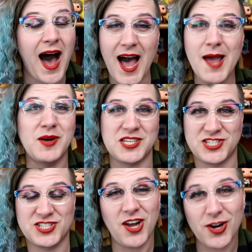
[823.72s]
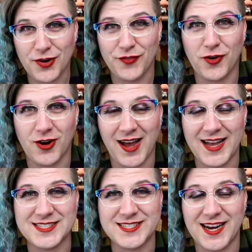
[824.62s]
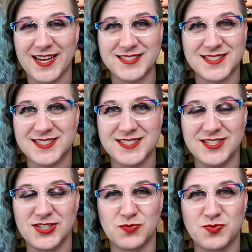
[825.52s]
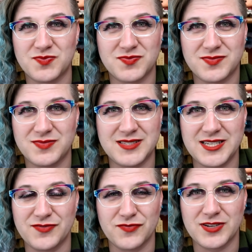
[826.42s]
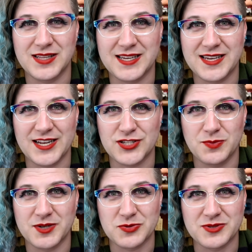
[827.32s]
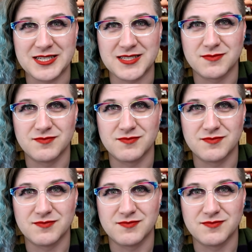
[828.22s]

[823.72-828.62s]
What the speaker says: I'm a sucker for a heist, and I still didn't really connect too much with this.